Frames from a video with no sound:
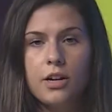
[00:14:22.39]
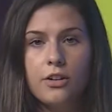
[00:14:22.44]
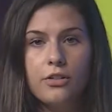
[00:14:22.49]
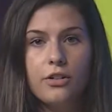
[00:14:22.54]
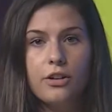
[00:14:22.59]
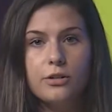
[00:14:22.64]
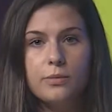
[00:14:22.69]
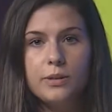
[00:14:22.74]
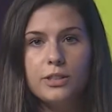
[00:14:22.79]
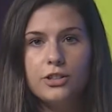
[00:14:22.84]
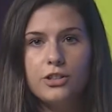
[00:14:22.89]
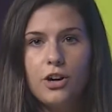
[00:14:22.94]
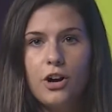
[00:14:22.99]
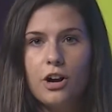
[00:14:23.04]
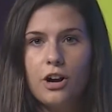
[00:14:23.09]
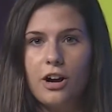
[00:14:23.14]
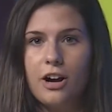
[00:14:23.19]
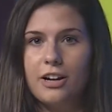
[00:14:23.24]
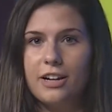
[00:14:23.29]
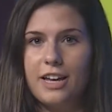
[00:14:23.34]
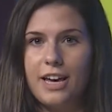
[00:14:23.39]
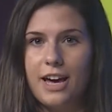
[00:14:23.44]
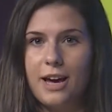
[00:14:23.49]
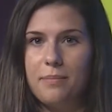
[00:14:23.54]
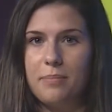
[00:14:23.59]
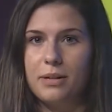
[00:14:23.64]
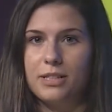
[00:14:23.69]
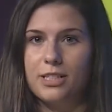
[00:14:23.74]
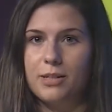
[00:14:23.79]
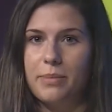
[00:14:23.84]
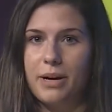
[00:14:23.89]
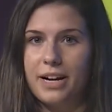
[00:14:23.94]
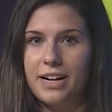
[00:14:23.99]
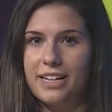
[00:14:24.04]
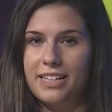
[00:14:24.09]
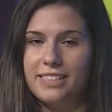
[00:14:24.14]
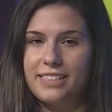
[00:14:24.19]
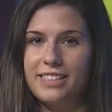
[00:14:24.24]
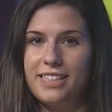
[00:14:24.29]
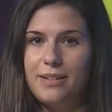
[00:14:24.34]
There's been talk on campus about a
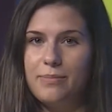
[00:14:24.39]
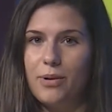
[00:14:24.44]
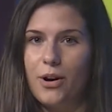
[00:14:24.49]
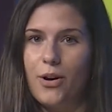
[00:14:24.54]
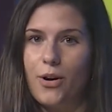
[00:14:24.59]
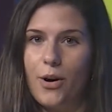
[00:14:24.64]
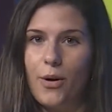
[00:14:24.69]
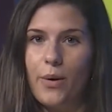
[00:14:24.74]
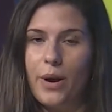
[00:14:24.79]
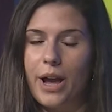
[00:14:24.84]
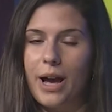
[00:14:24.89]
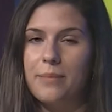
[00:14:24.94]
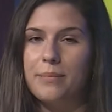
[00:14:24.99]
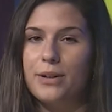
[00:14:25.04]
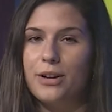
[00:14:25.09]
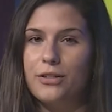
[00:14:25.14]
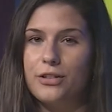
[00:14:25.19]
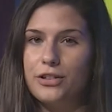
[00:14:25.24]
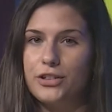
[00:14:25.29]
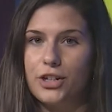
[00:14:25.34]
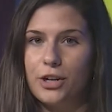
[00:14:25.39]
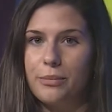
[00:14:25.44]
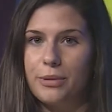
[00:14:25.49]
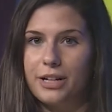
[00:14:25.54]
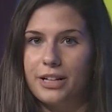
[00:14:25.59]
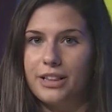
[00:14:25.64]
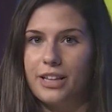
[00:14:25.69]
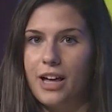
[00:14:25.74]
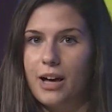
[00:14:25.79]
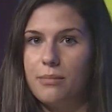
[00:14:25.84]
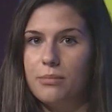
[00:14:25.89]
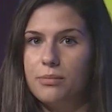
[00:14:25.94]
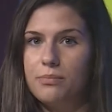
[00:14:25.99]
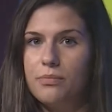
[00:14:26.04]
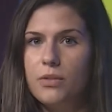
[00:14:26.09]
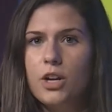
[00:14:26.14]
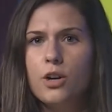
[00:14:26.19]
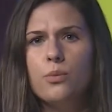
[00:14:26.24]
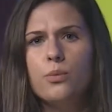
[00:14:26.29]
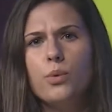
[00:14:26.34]
gazebo going up near the German Club.
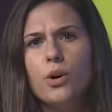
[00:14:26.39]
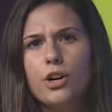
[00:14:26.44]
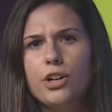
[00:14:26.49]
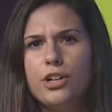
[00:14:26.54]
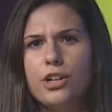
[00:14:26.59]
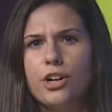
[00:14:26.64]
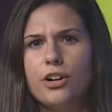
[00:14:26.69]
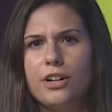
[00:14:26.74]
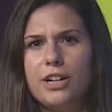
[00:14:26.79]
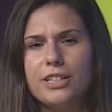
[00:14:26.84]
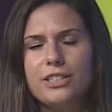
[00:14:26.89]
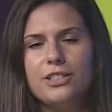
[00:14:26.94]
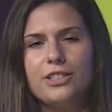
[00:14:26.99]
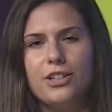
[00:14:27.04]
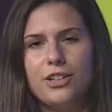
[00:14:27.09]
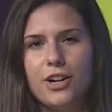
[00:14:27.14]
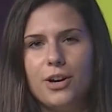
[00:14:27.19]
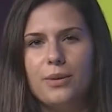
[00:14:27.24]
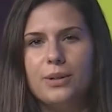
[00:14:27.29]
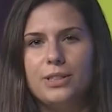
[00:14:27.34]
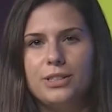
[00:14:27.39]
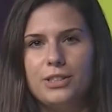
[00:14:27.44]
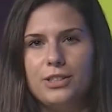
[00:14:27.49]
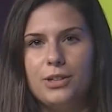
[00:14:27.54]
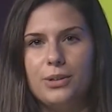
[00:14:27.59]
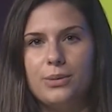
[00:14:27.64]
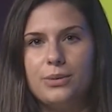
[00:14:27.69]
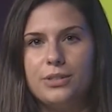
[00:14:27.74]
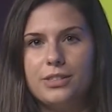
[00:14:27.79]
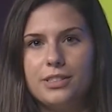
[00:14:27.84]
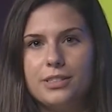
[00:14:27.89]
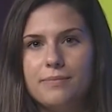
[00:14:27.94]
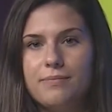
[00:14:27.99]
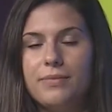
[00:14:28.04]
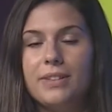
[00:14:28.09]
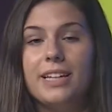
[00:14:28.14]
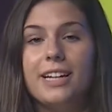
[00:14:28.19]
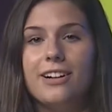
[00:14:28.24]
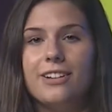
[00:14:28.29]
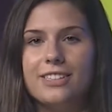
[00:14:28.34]
We're curious to know its use.
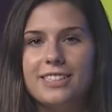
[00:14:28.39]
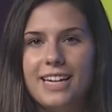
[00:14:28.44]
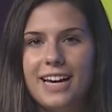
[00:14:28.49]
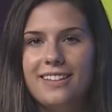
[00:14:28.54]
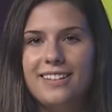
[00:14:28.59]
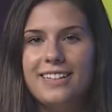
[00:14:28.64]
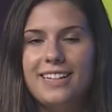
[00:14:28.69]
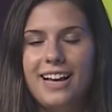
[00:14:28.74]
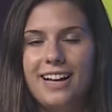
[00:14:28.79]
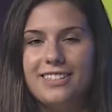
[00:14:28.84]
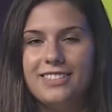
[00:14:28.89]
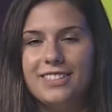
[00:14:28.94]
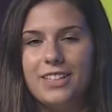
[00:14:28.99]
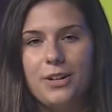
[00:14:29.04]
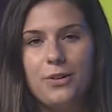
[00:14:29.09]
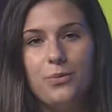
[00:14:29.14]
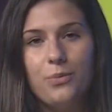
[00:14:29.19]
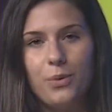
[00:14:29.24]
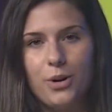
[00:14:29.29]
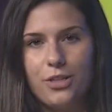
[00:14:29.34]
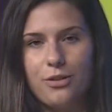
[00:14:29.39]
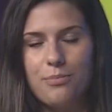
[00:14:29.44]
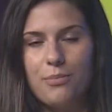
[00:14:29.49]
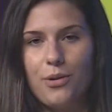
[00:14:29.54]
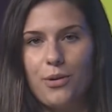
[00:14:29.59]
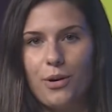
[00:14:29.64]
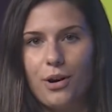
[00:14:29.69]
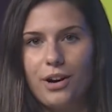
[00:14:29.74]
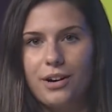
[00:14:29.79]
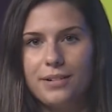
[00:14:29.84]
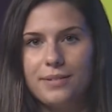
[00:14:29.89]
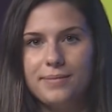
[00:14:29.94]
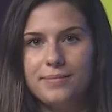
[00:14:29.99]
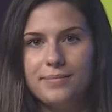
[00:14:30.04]
Here's Kelly Nelson with more.